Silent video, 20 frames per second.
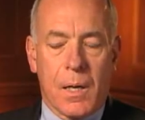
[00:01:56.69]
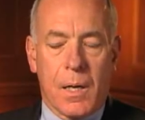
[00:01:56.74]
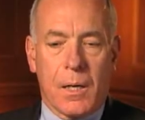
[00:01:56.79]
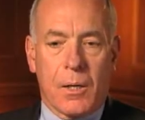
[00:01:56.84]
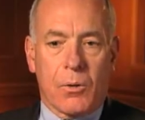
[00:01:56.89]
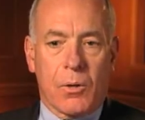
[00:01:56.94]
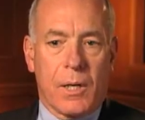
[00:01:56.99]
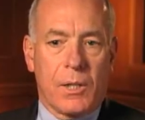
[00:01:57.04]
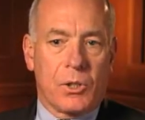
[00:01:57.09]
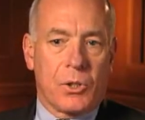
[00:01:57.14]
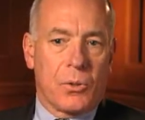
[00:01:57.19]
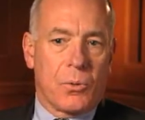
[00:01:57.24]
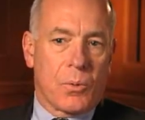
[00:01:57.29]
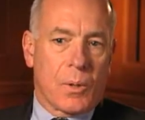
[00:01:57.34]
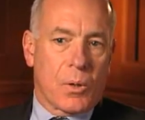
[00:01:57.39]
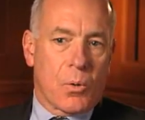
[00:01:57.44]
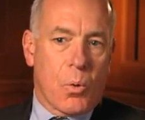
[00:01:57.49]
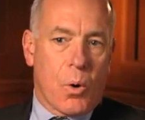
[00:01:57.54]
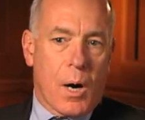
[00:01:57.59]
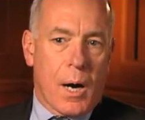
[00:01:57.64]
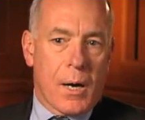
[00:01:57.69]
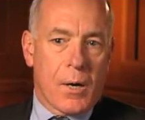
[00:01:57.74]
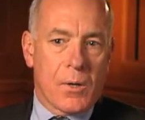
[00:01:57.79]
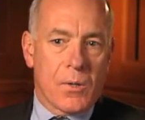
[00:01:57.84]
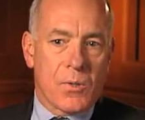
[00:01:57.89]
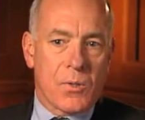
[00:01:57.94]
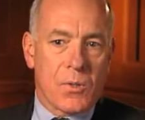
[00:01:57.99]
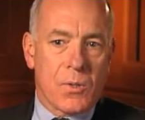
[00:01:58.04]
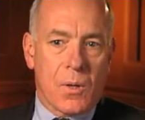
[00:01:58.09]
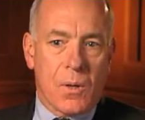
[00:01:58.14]
Integration
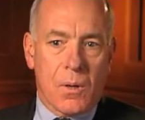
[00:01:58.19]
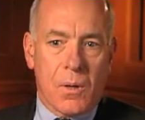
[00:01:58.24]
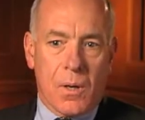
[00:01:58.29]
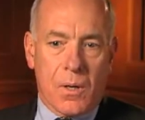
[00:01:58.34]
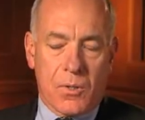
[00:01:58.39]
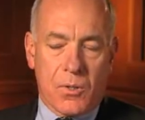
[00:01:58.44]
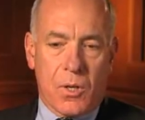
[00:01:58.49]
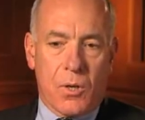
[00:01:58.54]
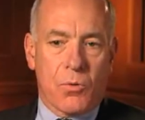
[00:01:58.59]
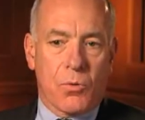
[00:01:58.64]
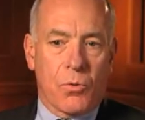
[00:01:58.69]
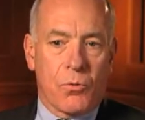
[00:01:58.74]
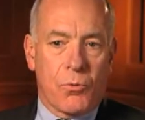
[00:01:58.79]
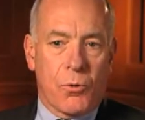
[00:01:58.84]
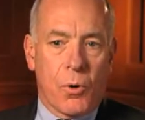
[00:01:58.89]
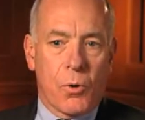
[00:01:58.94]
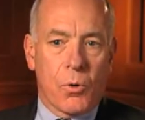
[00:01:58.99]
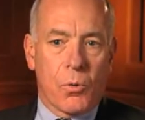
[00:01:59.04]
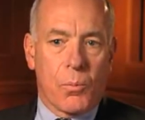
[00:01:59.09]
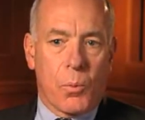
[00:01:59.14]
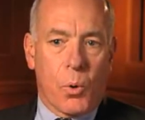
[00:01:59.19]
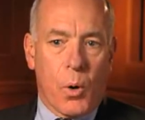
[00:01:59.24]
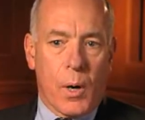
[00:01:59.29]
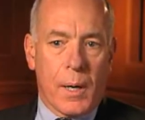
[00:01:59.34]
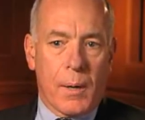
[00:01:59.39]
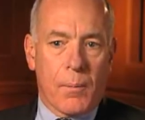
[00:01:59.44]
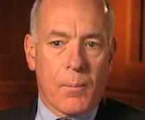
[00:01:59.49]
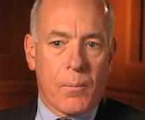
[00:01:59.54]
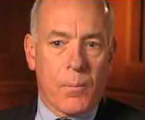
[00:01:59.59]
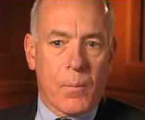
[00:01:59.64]
requires a central focal
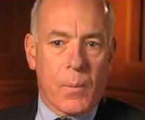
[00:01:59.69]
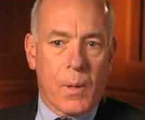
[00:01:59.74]
point,